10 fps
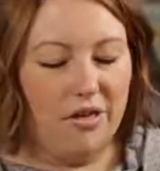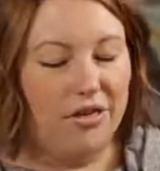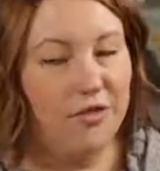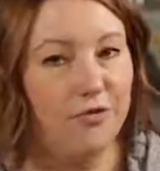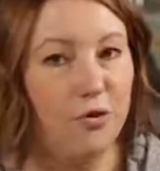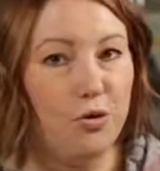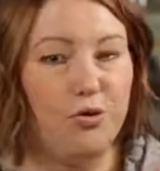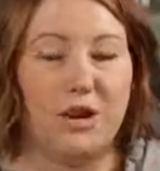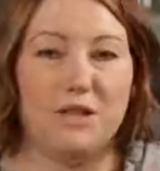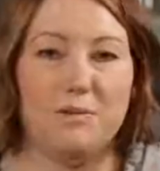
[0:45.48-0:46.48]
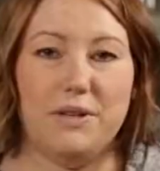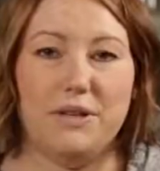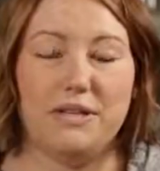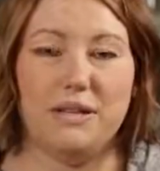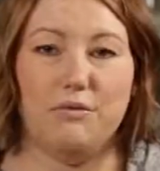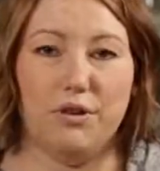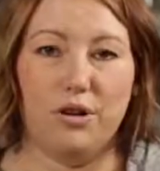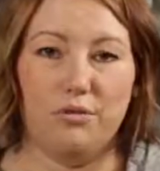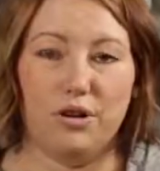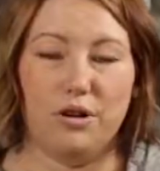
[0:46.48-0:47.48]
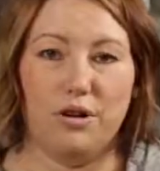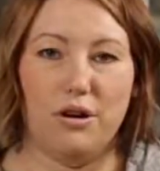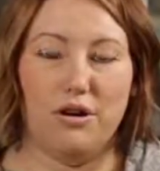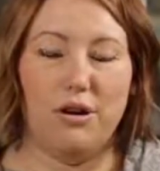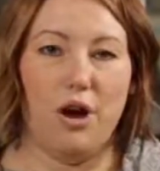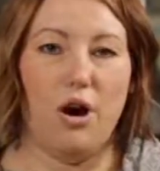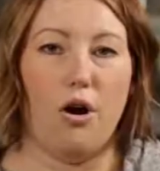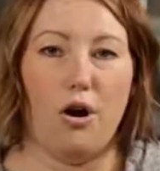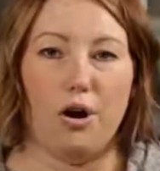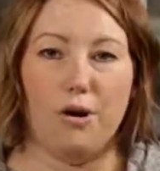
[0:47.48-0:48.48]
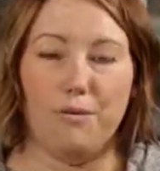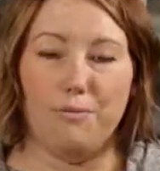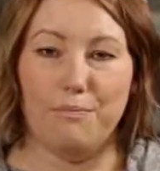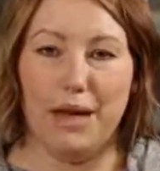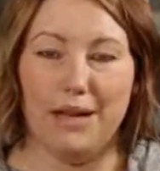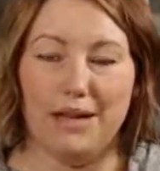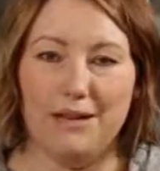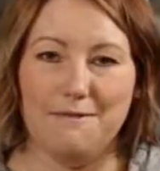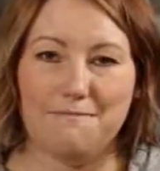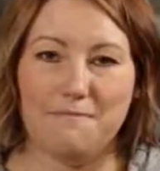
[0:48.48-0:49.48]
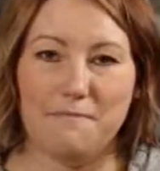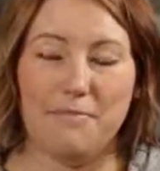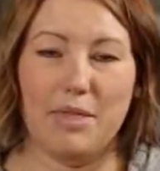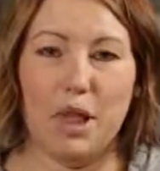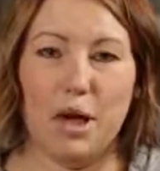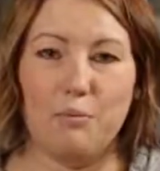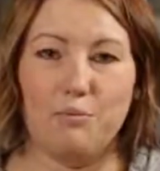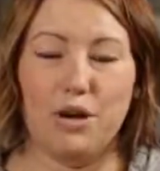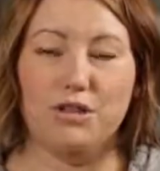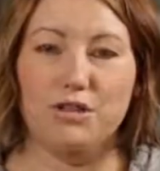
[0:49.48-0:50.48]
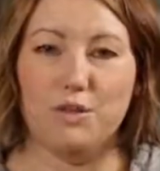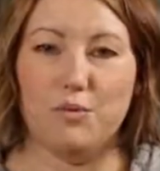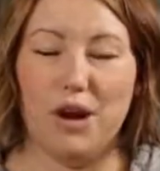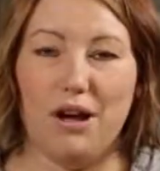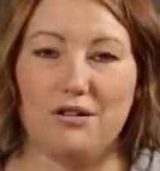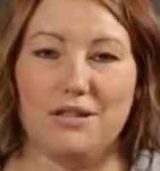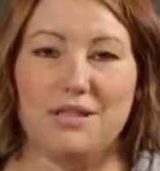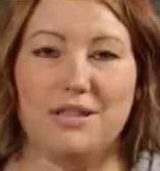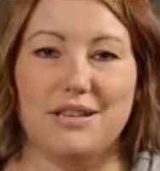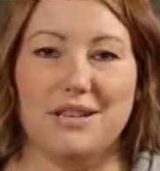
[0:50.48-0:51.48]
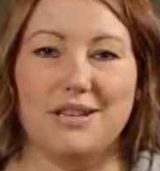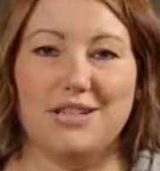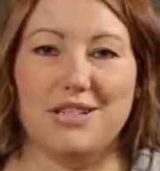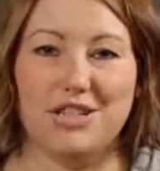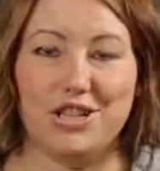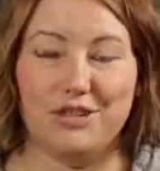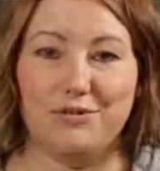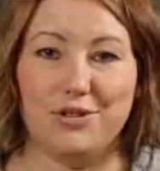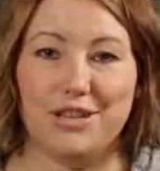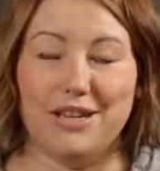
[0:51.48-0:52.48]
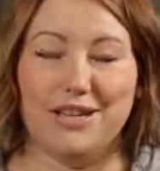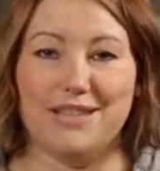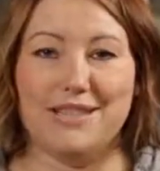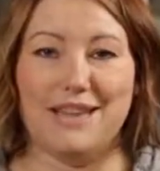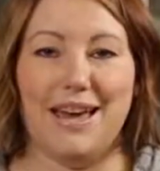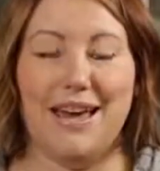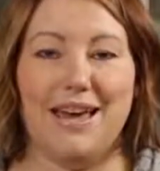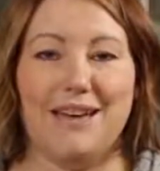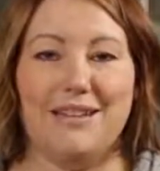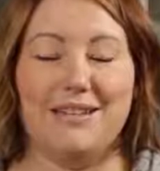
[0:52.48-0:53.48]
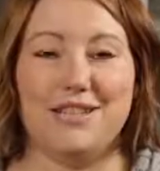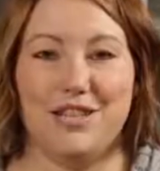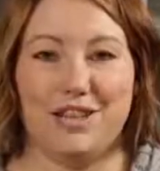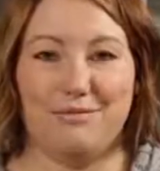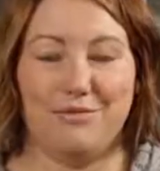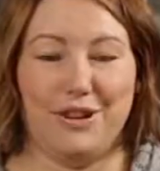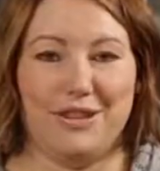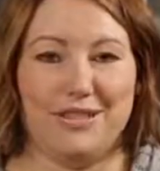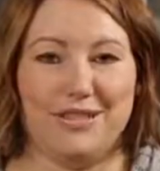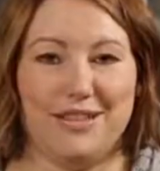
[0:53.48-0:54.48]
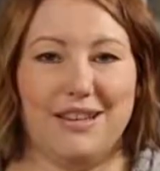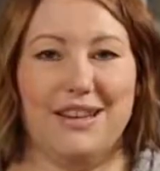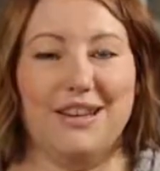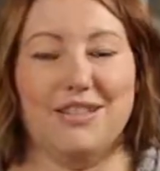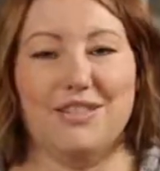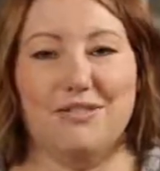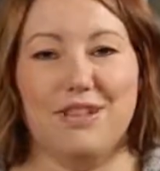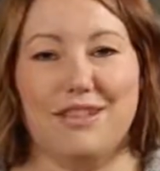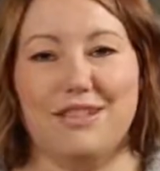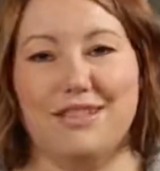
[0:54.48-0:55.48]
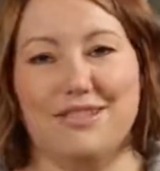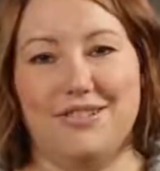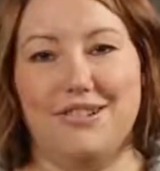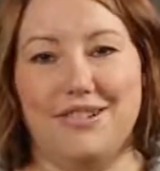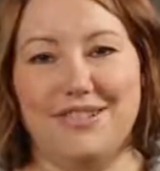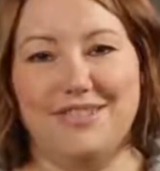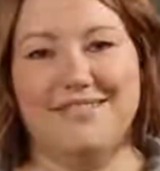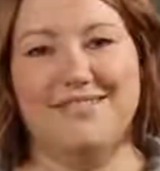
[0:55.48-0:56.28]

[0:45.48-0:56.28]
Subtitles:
The 4 recipes that we're going to work on are bacon, Brussels sprouts, chicken wings, and chicken breasts. So let's get started.